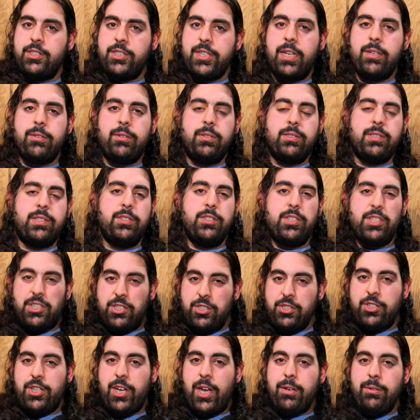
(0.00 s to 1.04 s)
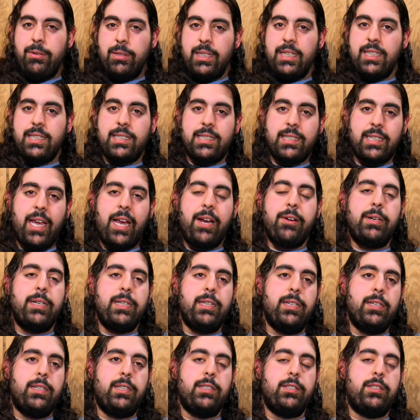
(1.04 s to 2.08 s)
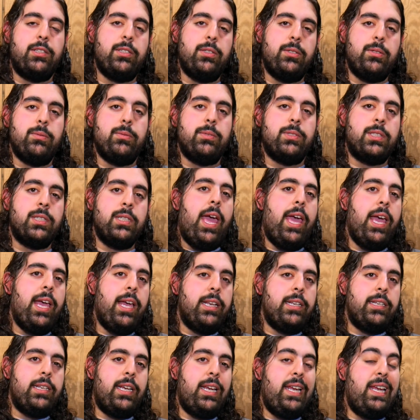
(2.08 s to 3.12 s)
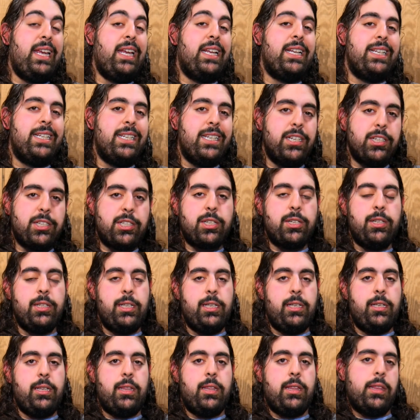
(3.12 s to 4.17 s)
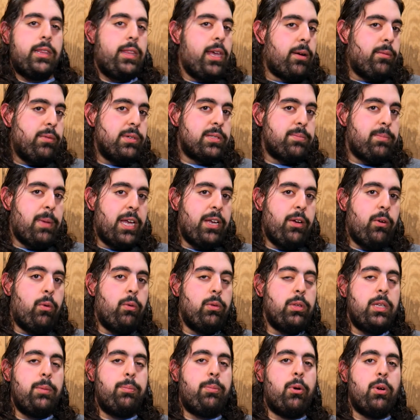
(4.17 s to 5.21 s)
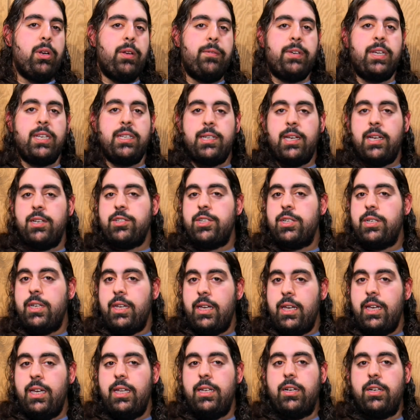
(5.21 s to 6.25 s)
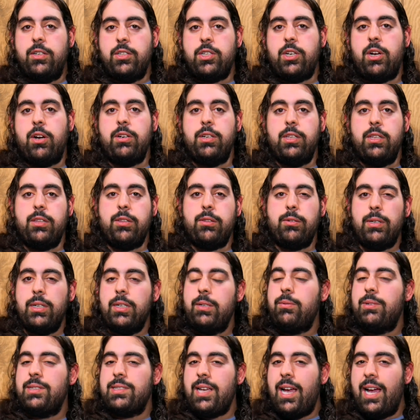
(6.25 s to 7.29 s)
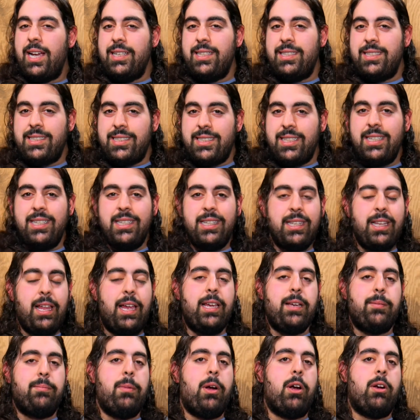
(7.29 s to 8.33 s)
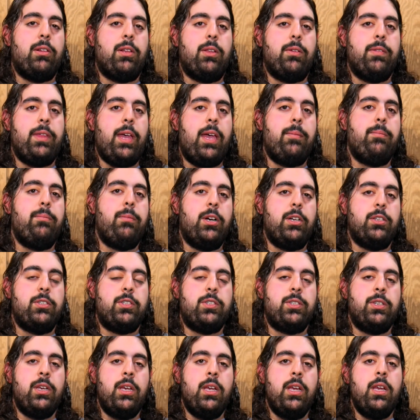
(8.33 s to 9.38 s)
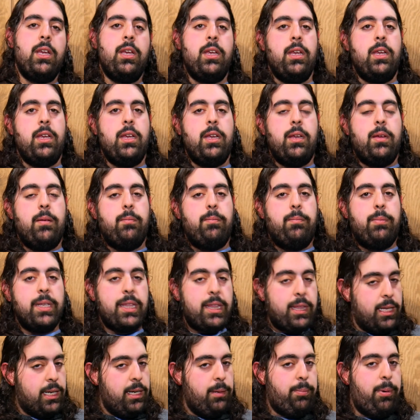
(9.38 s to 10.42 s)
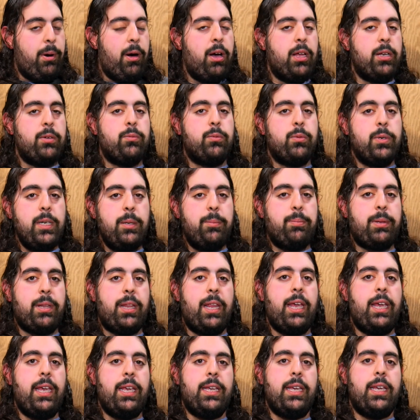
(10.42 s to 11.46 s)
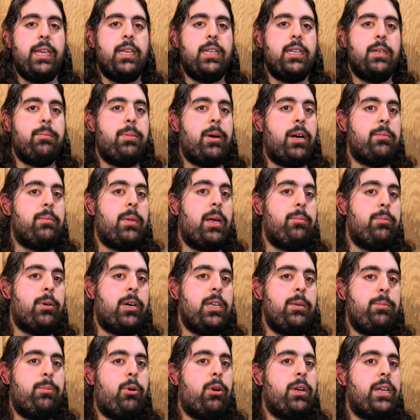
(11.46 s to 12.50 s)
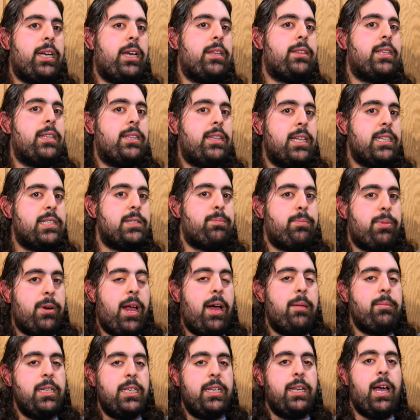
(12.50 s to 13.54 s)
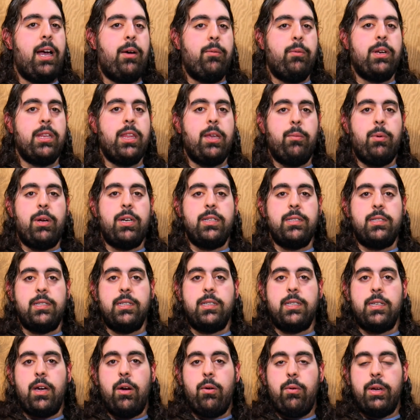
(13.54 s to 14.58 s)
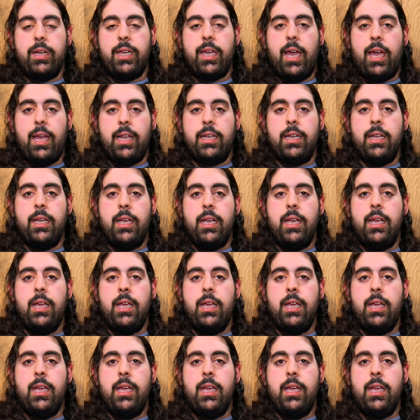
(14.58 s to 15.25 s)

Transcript: generals and just generally scary looking dudes. And initially, that was my only point of contention in Uncharted 3 was I didn't like Marlowe that much. But then upon replaying it, and upon my buddy pointing out that that's probably not where they wanted to go again,